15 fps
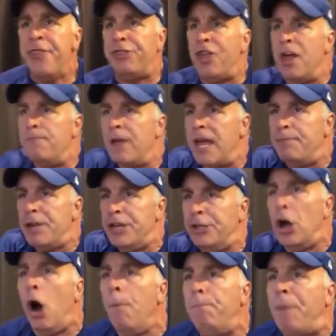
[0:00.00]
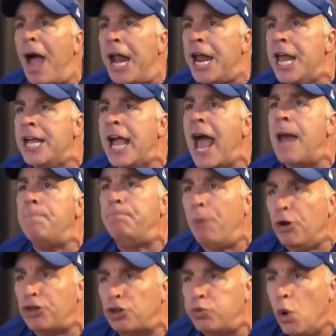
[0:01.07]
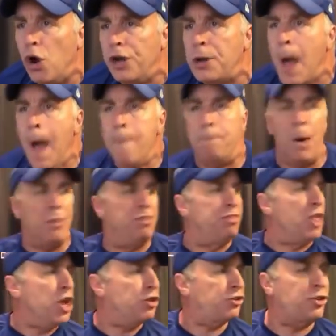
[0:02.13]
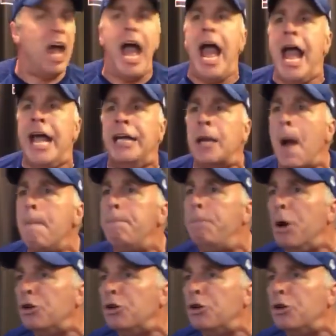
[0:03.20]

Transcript: There may be no betting at Bushwood, but this ain't